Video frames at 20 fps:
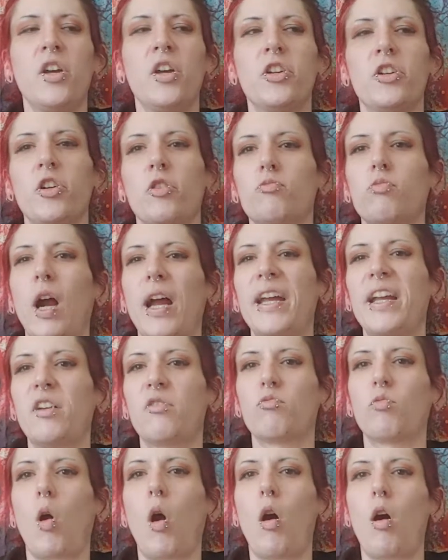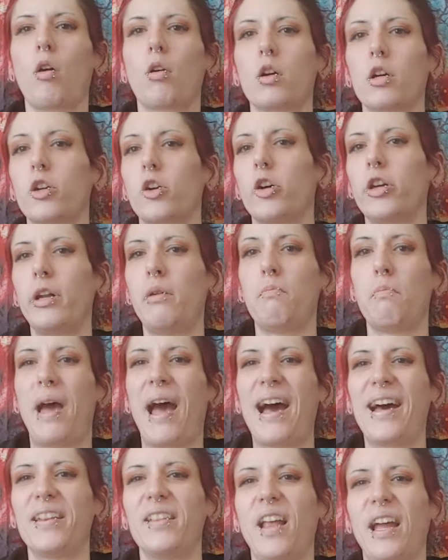to right and wrong or good and
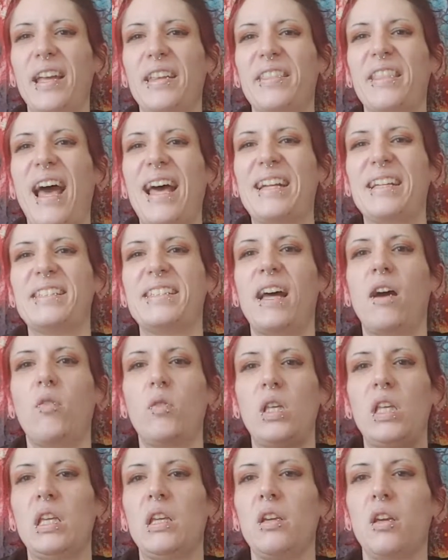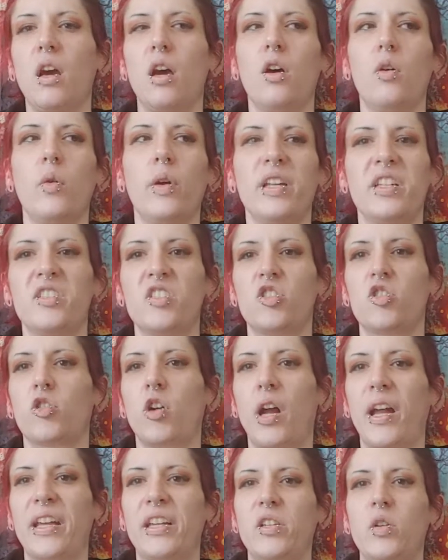bad. Like, that is how ego is
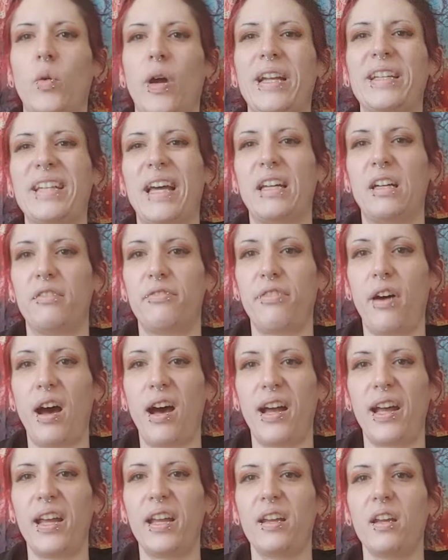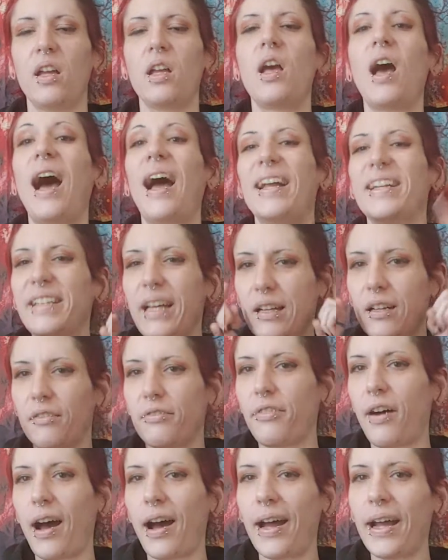trying to identify,
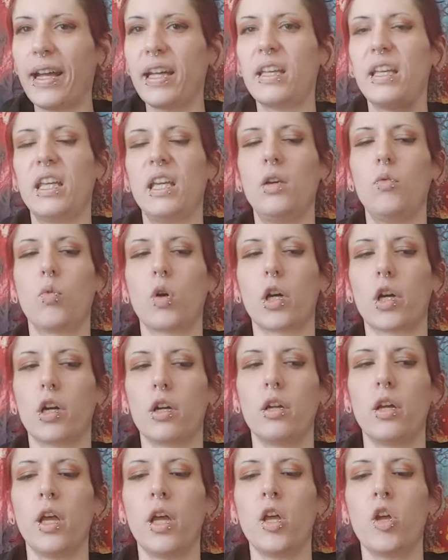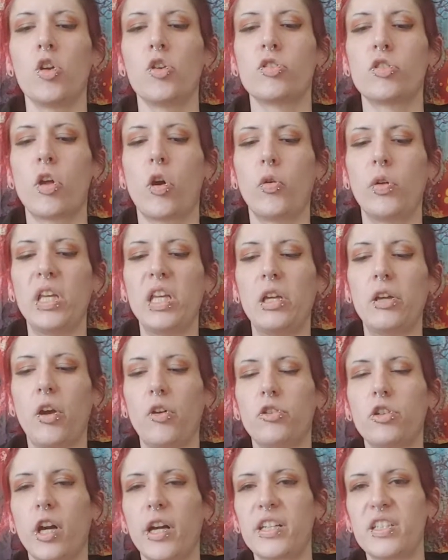keyword. So
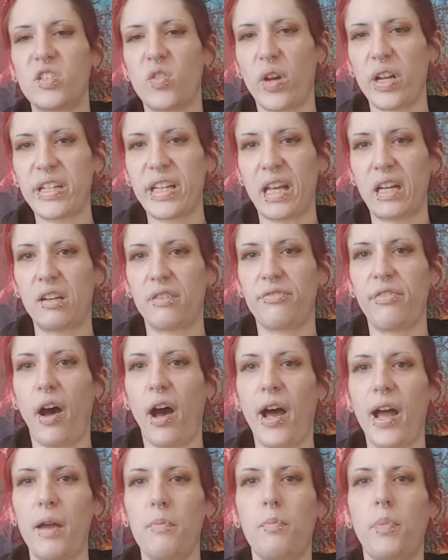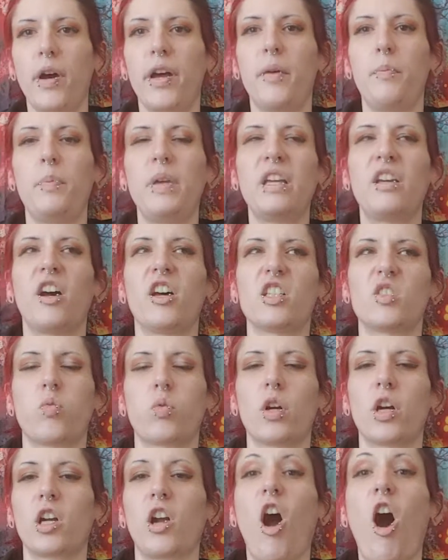ego tries to identify, but because
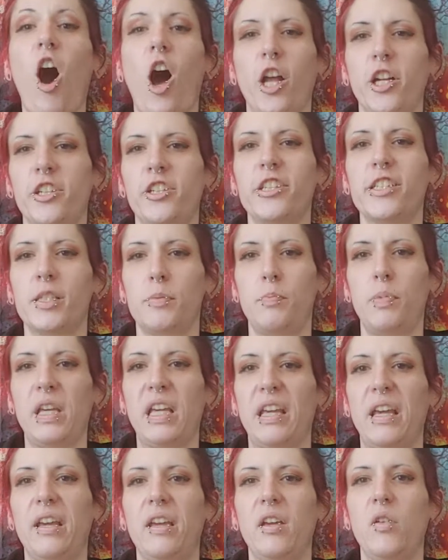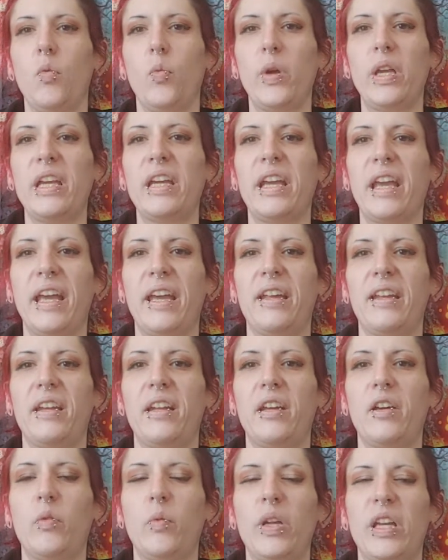we're a conscious being, we
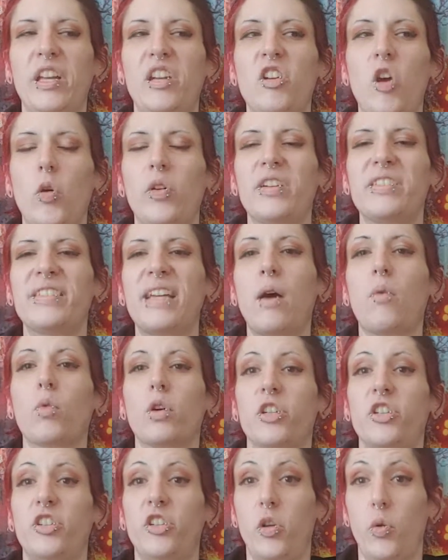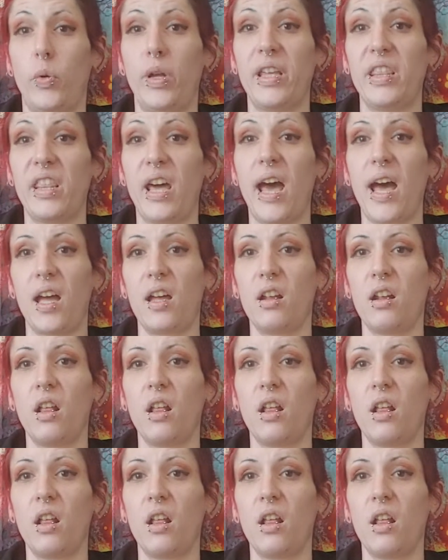can notice that we're doing that,